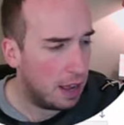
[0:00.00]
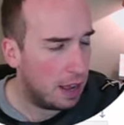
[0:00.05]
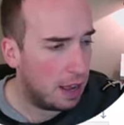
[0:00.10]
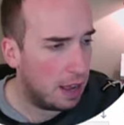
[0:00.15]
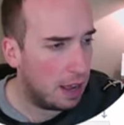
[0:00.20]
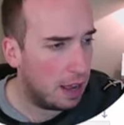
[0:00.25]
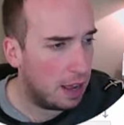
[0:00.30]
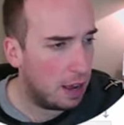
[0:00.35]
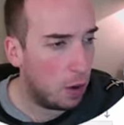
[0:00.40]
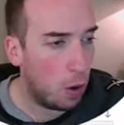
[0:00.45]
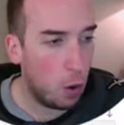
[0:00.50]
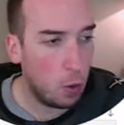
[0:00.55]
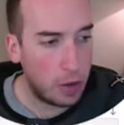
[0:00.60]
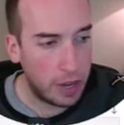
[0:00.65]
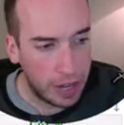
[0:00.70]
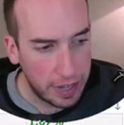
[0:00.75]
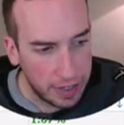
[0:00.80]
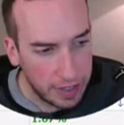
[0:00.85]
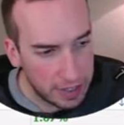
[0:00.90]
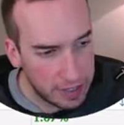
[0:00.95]
Uh,
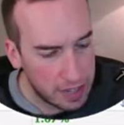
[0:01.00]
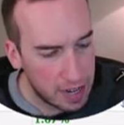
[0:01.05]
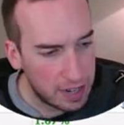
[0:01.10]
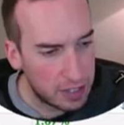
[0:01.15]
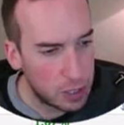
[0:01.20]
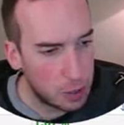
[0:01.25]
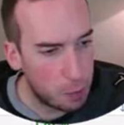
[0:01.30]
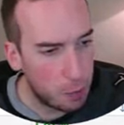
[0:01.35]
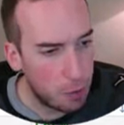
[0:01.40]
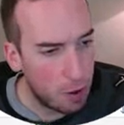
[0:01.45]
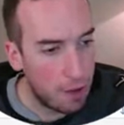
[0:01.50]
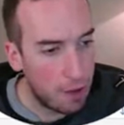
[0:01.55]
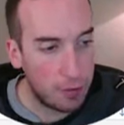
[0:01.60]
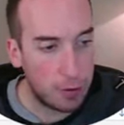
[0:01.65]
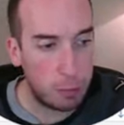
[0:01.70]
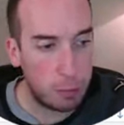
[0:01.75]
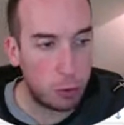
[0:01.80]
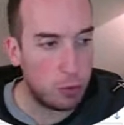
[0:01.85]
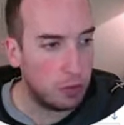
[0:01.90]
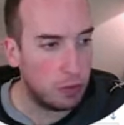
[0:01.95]
okay, these guys are
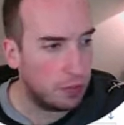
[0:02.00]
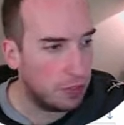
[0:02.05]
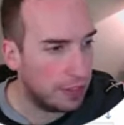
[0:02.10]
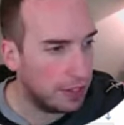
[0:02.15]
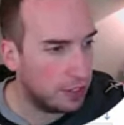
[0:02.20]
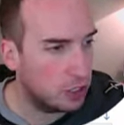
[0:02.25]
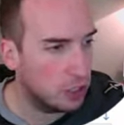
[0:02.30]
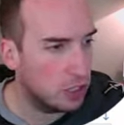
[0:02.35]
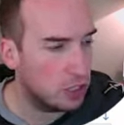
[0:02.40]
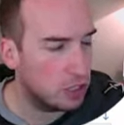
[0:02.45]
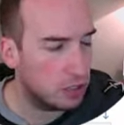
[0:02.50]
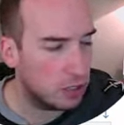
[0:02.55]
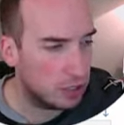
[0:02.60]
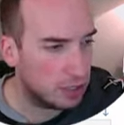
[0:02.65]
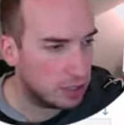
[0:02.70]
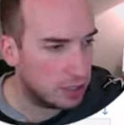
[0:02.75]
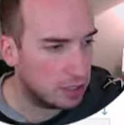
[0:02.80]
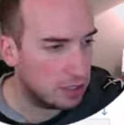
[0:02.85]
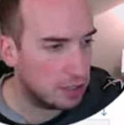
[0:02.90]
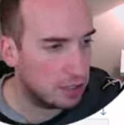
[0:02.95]
profitable. They just
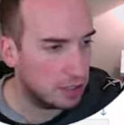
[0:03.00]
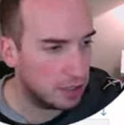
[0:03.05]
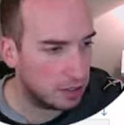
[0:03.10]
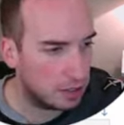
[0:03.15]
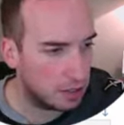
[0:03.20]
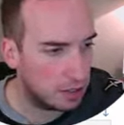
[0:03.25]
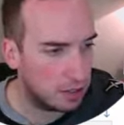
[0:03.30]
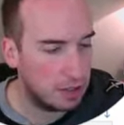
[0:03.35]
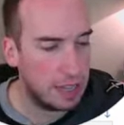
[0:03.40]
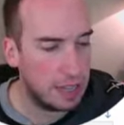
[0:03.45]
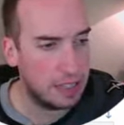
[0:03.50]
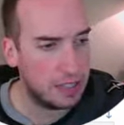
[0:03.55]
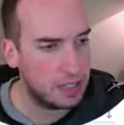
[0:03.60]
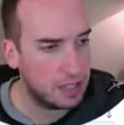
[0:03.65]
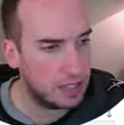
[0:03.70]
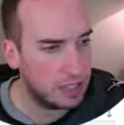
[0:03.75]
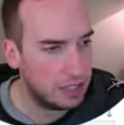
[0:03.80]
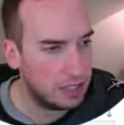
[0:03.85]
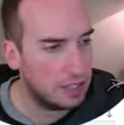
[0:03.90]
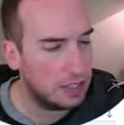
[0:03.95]
looks
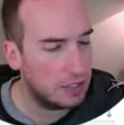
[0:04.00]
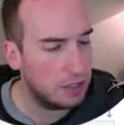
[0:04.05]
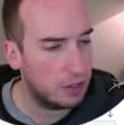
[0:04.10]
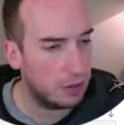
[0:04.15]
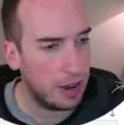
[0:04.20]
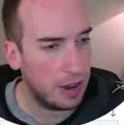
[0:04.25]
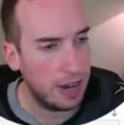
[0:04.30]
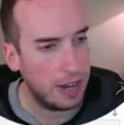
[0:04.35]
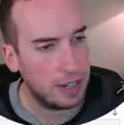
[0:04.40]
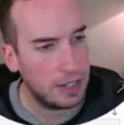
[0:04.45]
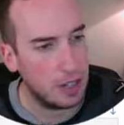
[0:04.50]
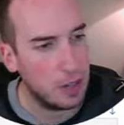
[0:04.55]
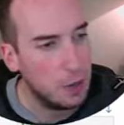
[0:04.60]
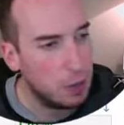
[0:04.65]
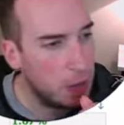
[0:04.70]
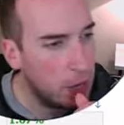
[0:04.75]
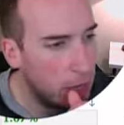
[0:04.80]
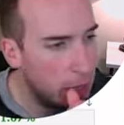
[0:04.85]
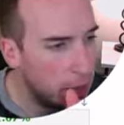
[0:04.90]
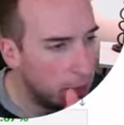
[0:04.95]
that's this is great.
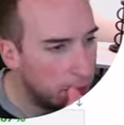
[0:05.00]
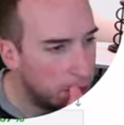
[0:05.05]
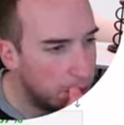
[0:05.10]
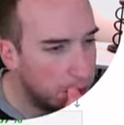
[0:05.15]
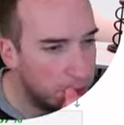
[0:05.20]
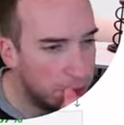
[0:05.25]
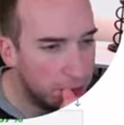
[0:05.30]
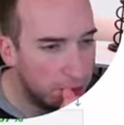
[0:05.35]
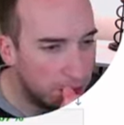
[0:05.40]
Okay.